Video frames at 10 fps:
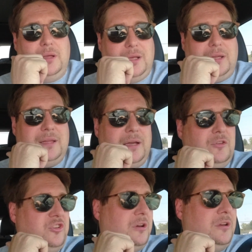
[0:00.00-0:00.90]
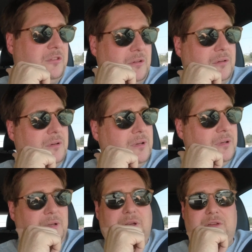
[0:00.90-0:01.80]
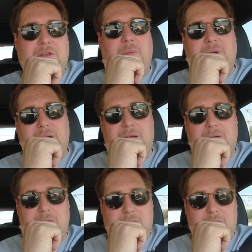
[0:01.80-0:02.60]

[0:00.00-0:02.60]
yeah, that charger is on my